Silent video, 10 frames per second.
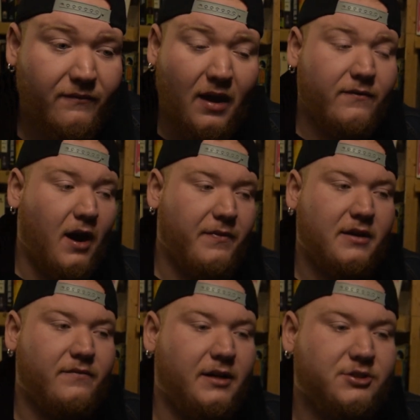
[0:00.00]
if I find
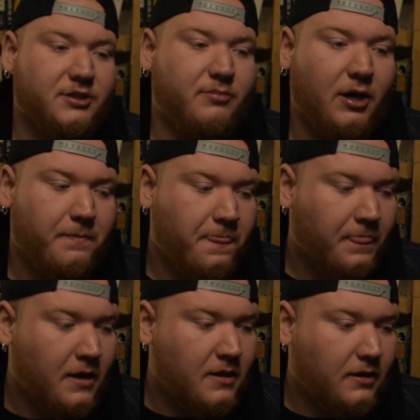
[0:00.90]
that eventually, but.
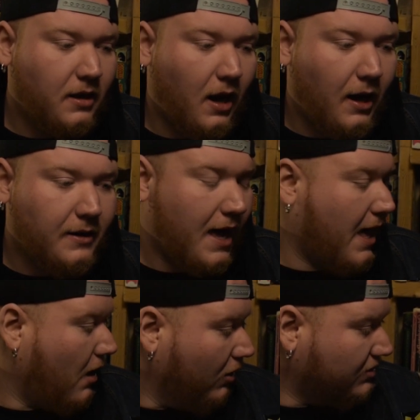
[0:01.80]
Uh,
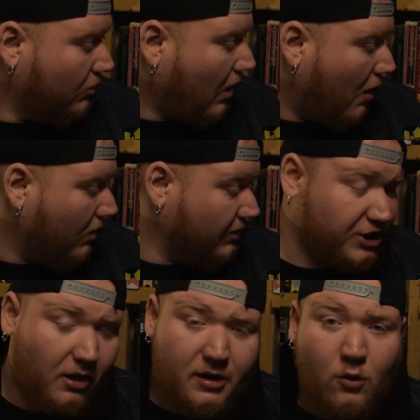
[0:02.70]
yeah, also, I want to
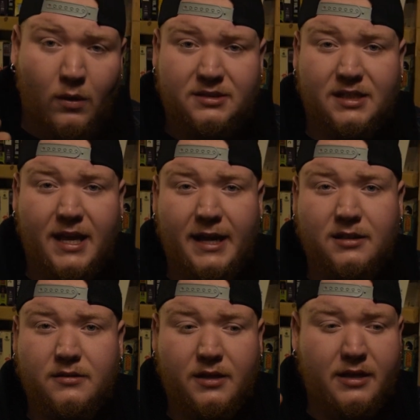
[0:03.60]
shout out once
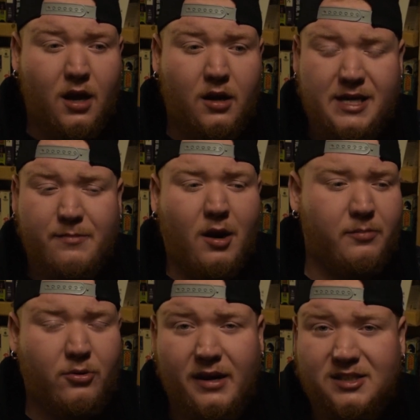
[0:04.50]
again the uh,
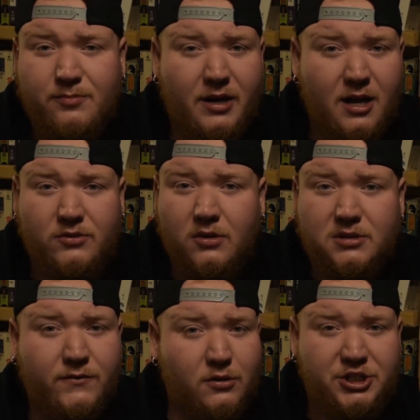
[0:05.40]
Eibon Press putting out
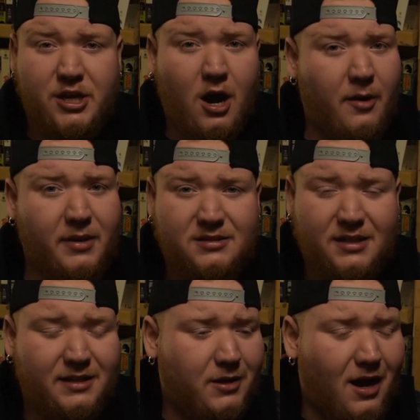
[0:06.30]
those Fulci comics.
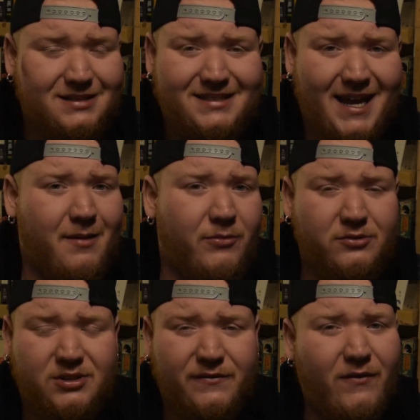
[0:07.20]
Like, goddamn,
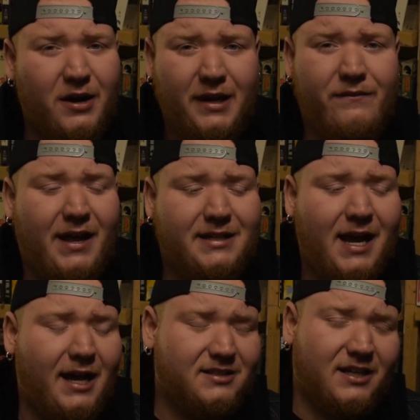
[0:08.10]
those are fucking
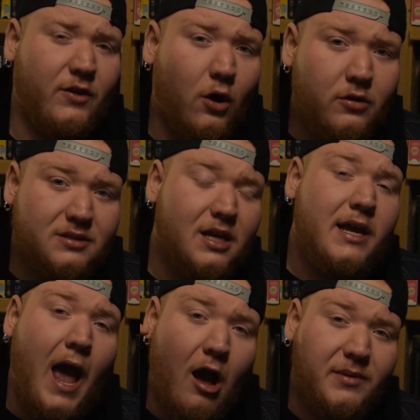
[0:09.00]
fantastic. And those
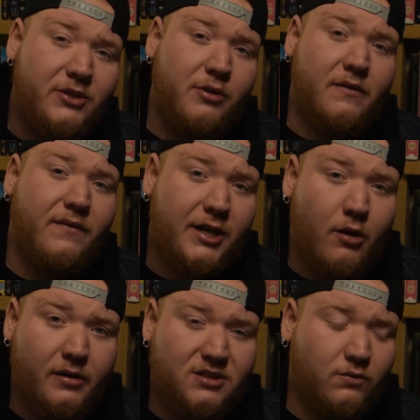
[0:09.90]
I'll be doing a
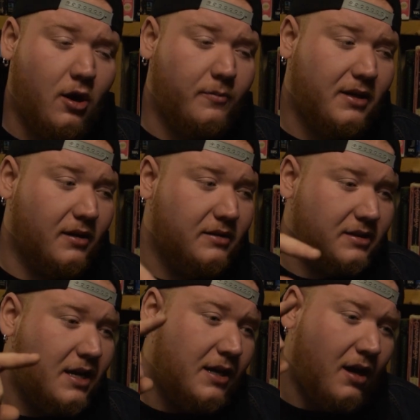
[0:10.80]
video on as well
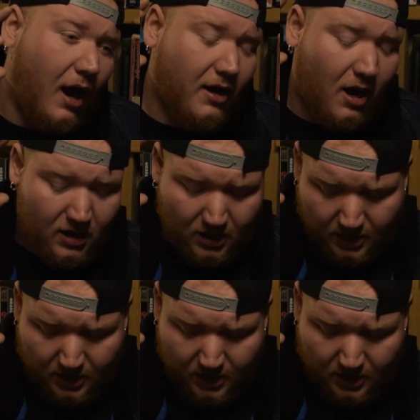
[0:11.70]
because I got.